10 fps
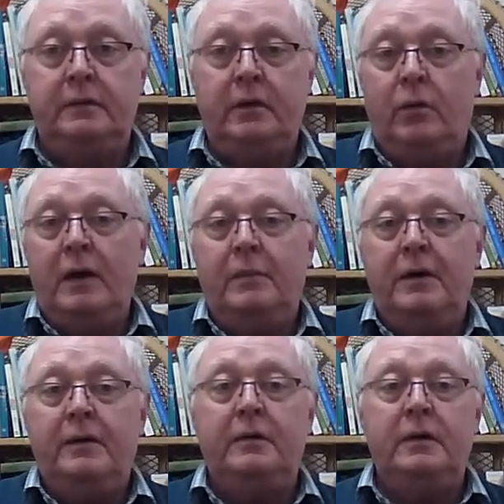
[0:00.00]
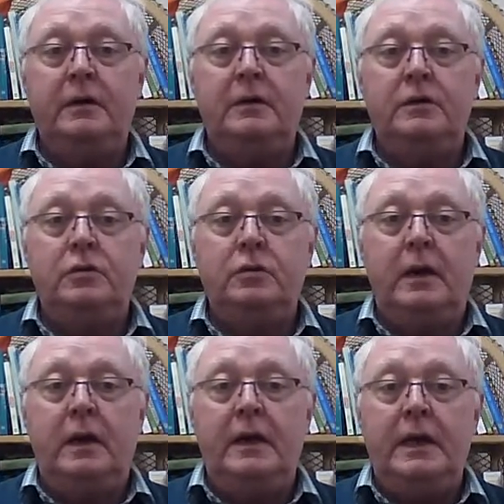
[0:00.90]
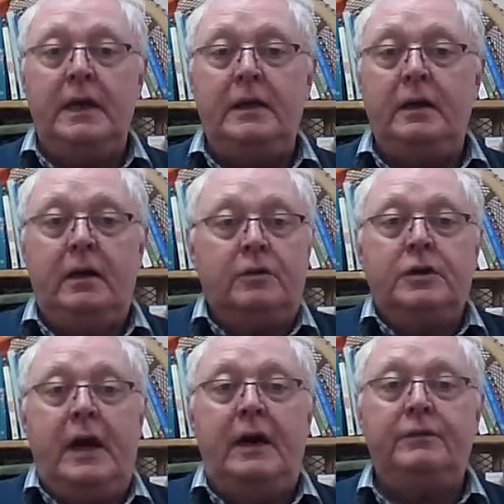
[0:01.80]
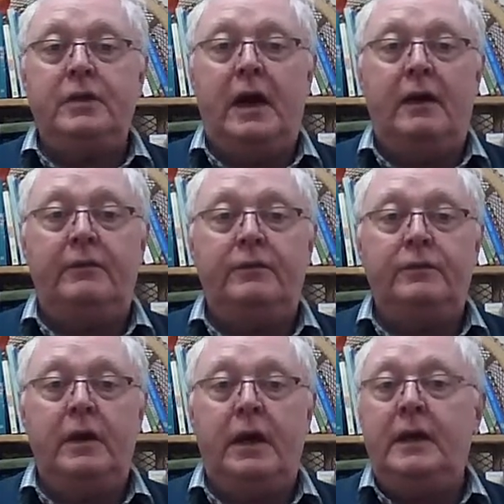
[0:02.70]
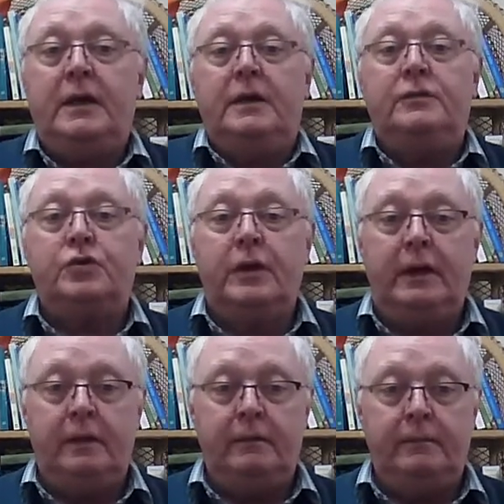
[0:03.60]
And why bother to need or to have any kind of training?